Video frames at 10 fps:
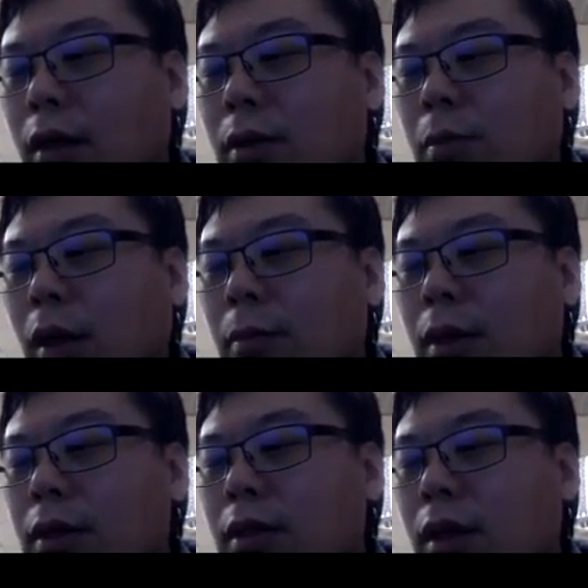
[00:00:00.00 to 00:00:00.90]
this map
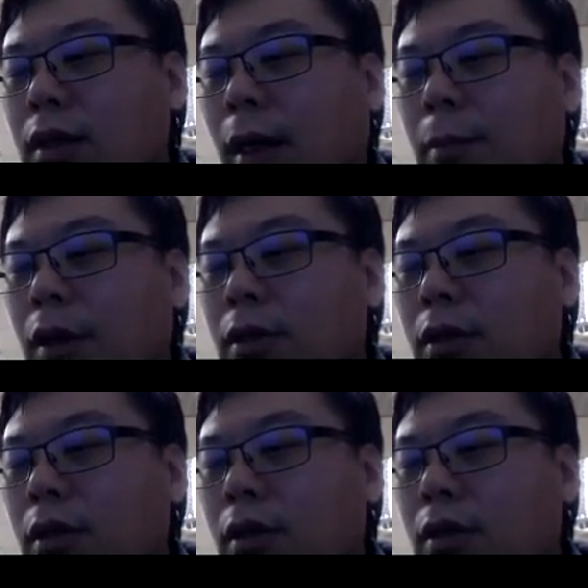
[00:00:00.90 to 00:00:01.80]
is a
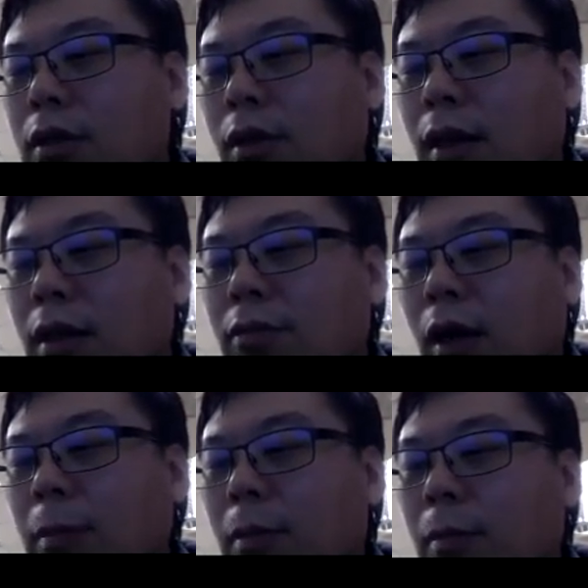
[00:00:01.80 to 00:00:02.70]
submersion. So this
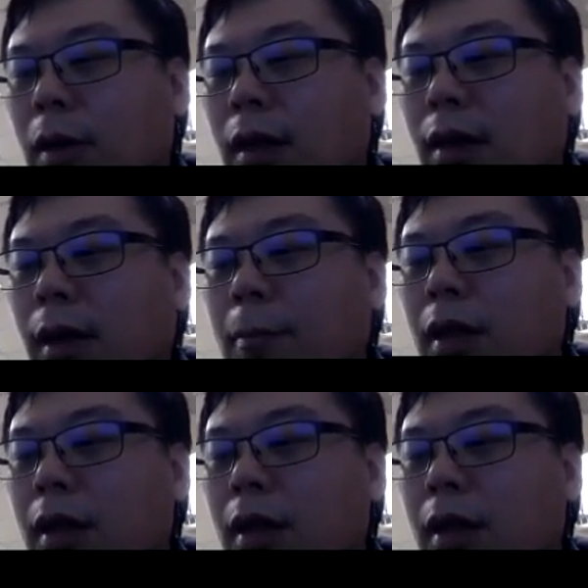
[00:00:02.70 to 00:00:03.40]
fiber product